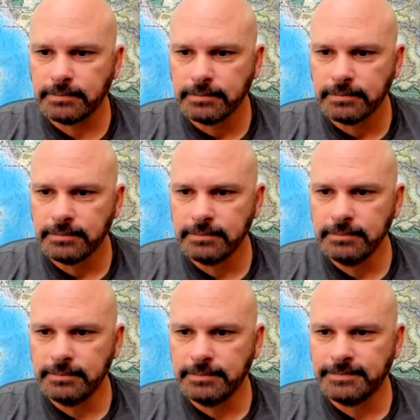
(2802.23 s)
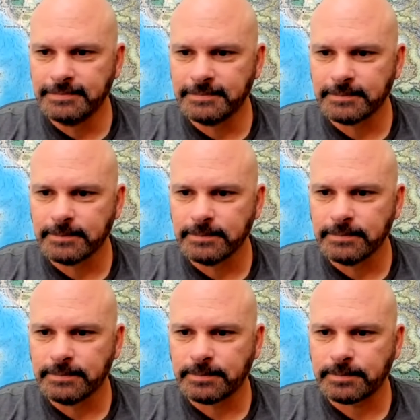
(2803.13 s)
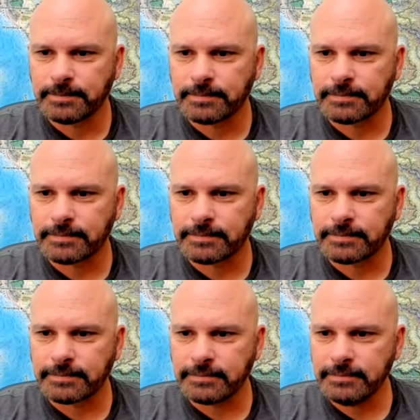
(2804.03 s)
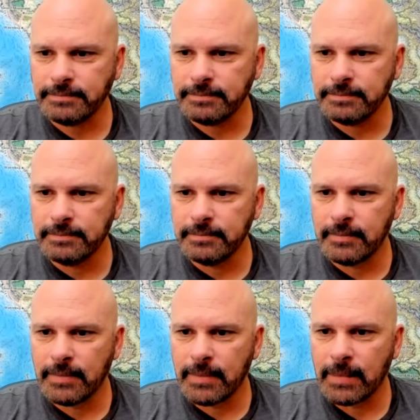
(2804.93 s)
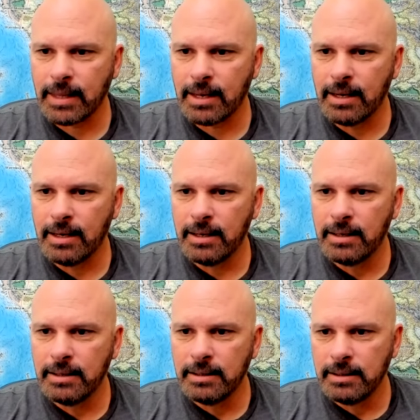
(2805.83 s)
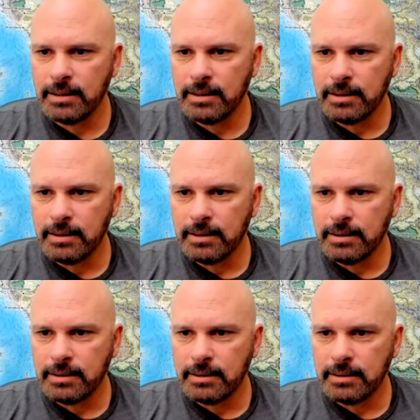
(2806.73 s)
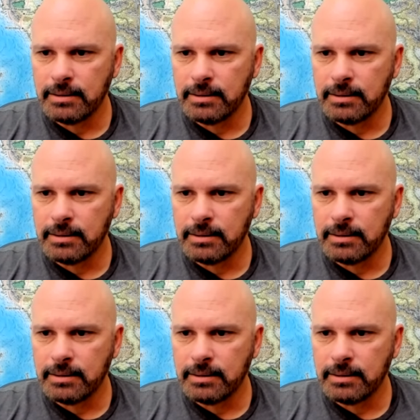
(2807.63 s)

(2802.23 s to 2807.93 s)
No one is speaking in this clip.